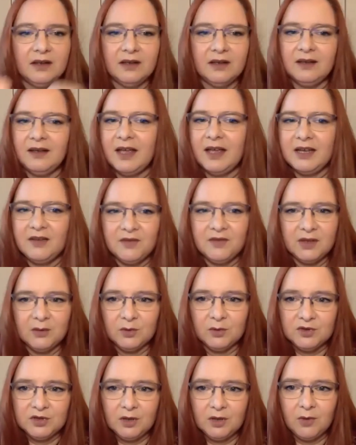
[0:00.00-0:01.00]
anything
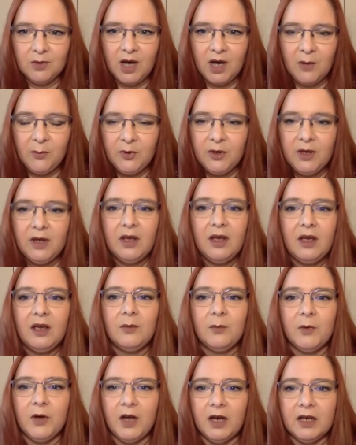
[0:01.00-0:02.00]
will show up.
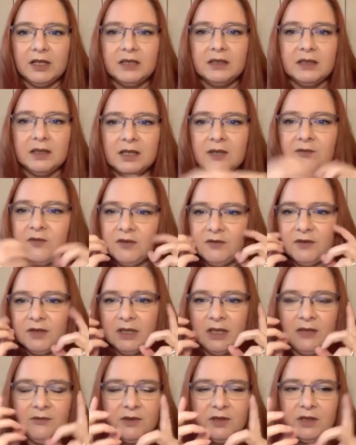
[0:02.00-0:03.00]
But even
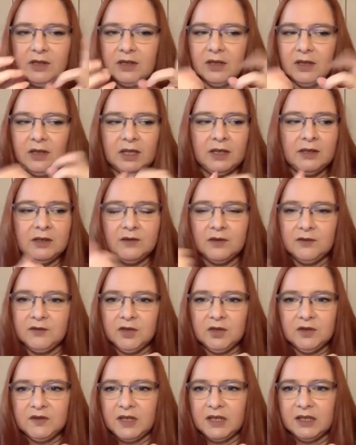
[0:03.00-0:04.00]
if
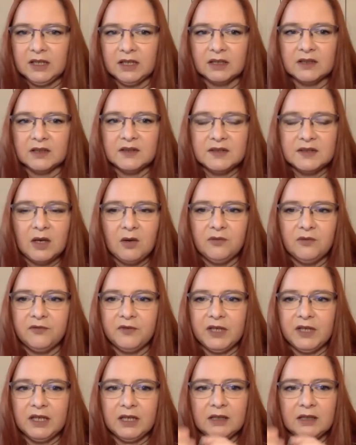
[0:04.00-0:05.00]
you're taking a
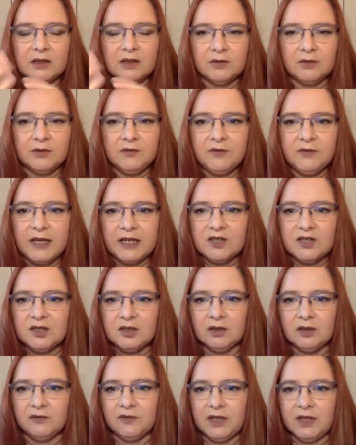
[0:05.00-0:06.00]
selfie, the
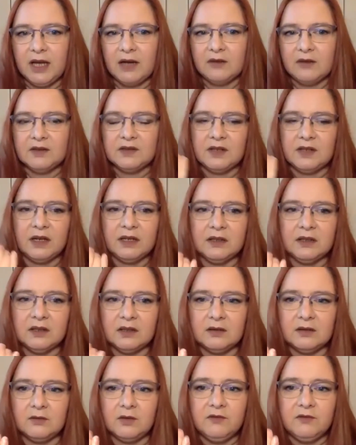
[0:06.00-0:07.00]
reflection of the outside
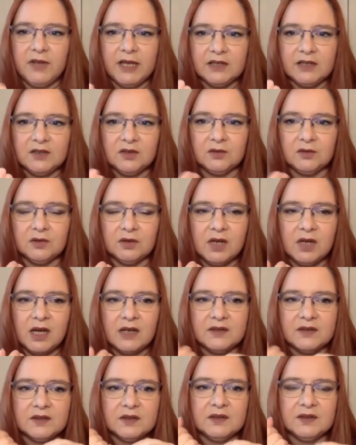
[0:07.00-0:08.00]
can reflect on your
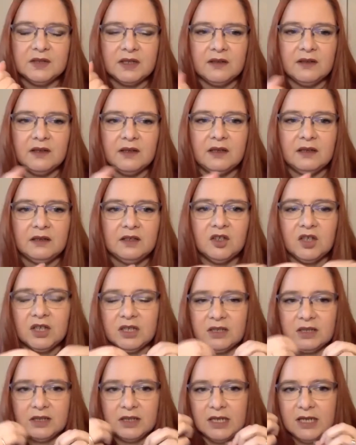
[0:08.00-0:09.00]
glasses, and then you
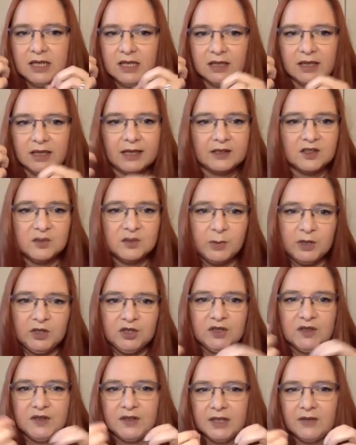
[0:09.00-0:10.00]
can get
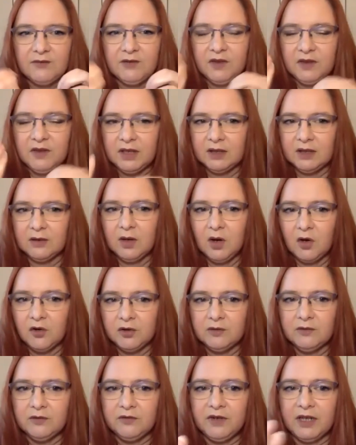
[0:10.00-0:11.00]
smudges and everything on
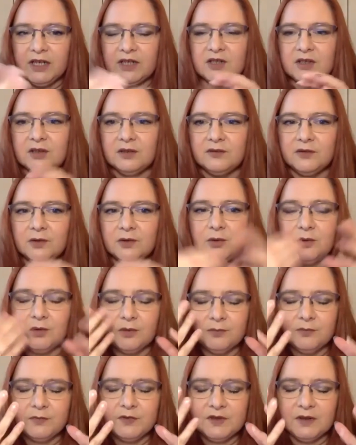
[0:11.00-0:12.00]
your reflection of
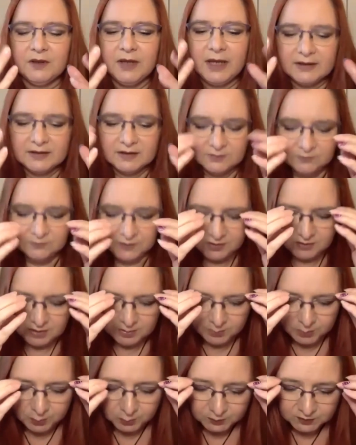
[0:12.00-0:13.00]
so that's a very
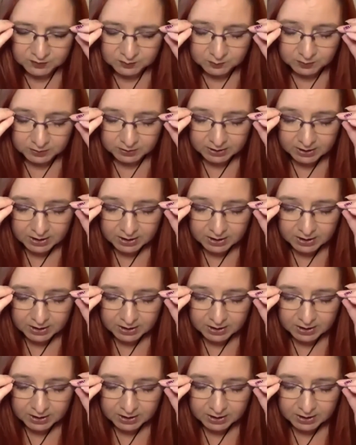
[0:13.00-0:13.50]
important one.